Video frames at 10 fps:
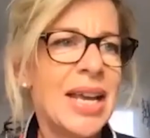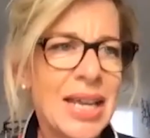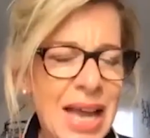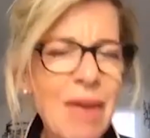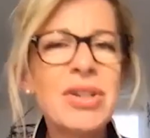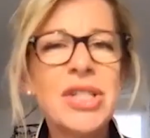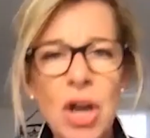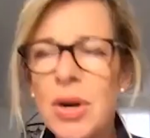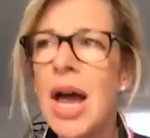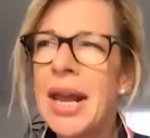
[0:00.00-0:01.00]
In
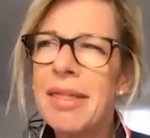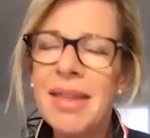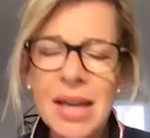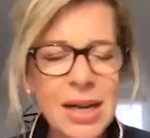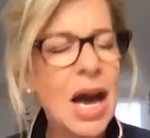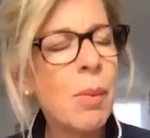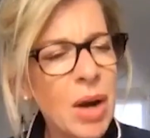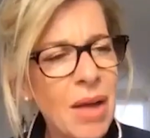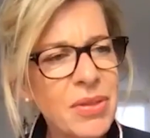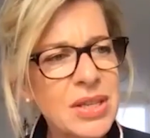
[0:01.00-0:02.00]
Arizona and I think a
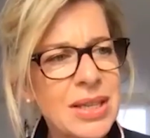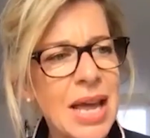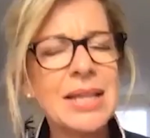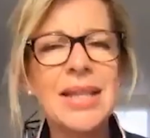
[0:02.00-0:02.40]
couple other states,